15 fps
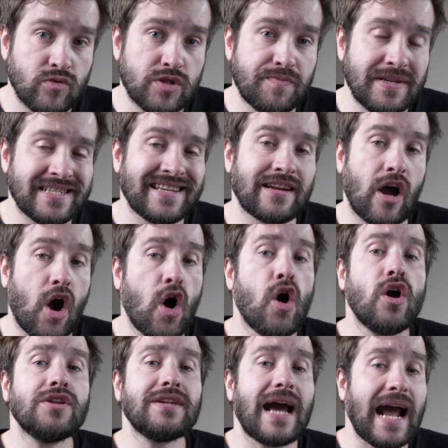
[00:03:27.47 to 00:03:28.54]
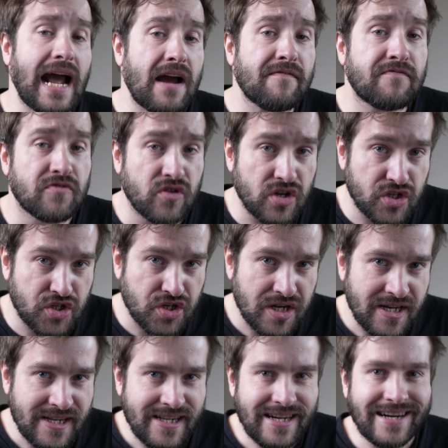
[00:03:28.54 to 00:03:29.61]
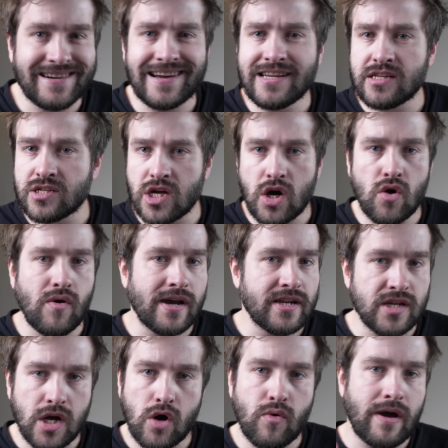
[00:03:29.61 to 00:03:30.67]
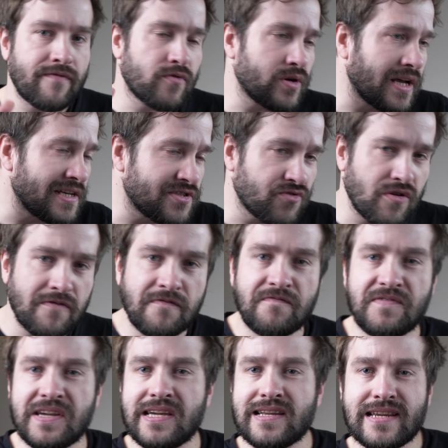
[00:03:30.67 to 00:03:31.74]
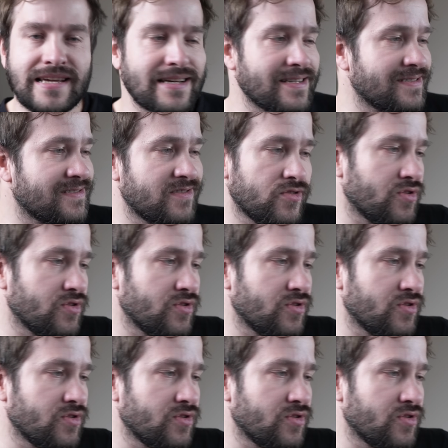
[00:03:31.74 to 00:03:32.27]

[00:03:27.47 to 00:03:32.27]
which means that on average, and I know, I know, everyone has their own feelings.